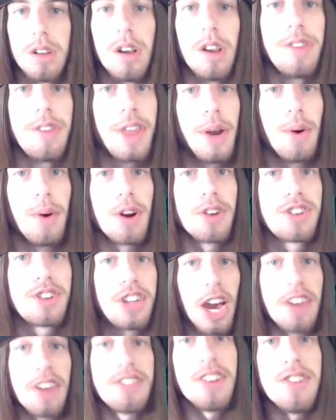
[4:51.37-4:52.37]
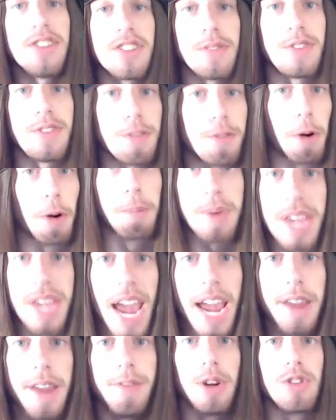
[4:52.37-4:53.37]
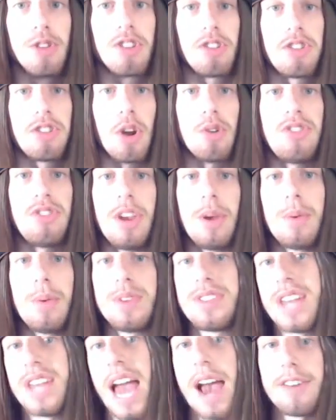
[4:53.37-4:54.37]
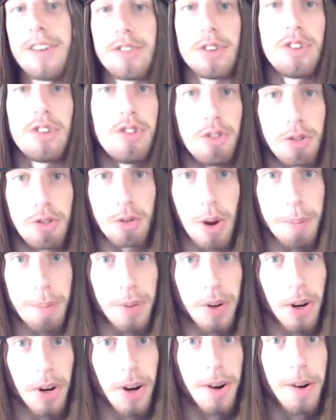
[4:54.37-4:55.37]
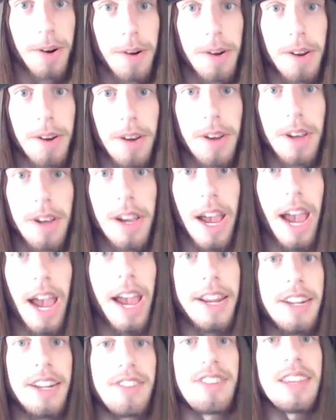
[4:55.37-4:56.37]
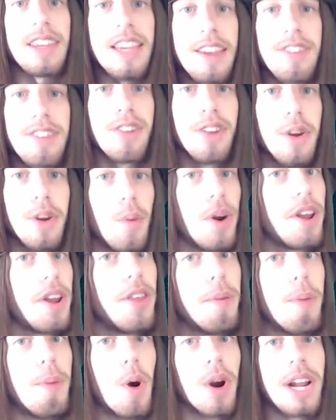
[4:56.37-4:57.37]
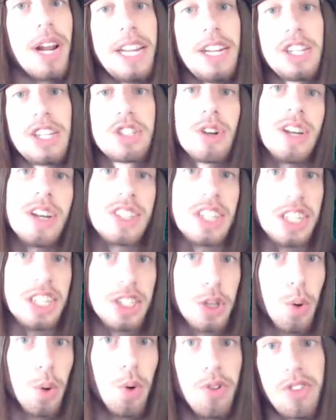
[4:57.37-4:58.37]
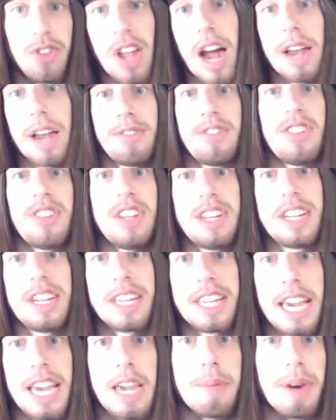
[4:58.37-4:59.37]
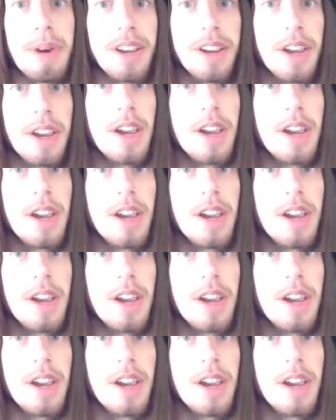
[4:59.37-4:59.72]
There are dozens of different behaviors associated with the Address Disruptor, and it's easily one of the more interesting tools I've seen in gaming.